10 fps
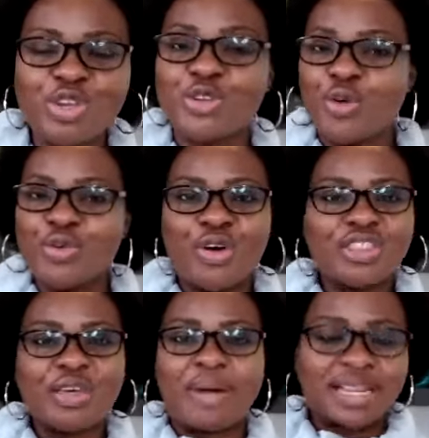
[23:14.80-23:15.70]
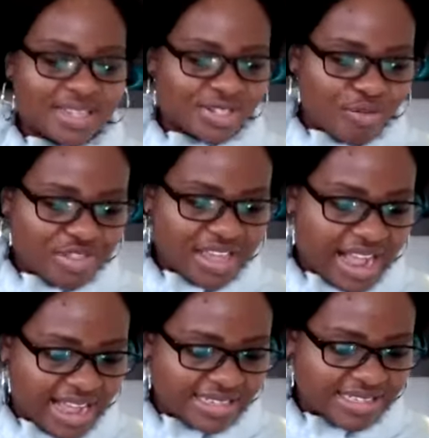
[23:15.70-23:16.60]
We don't know the matters of the
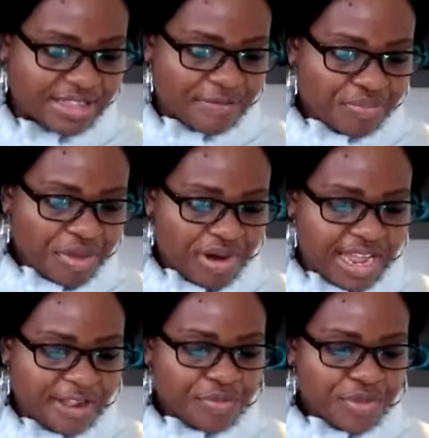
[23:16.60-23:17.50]
heart, right?